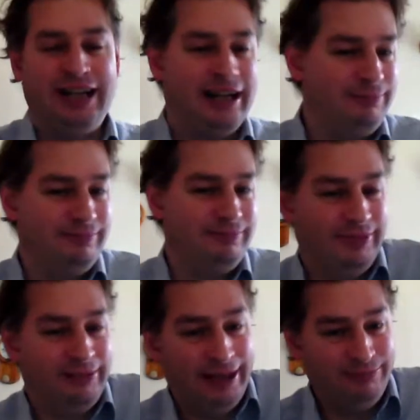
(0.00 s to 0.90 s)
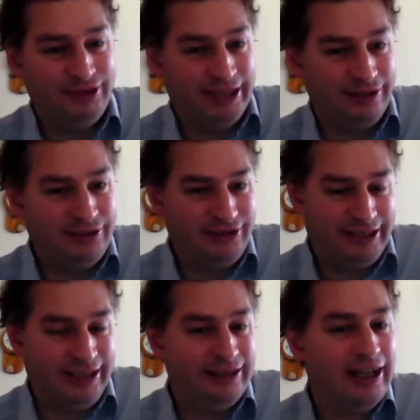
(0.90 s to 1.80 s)
up. My mum's
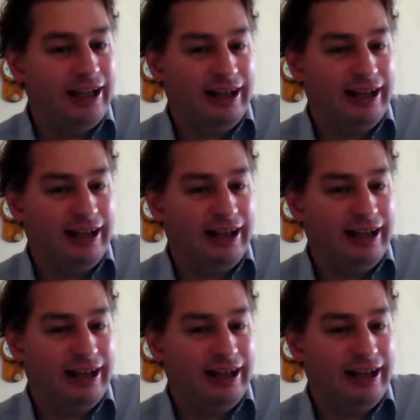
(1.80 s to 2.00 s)
noticed it.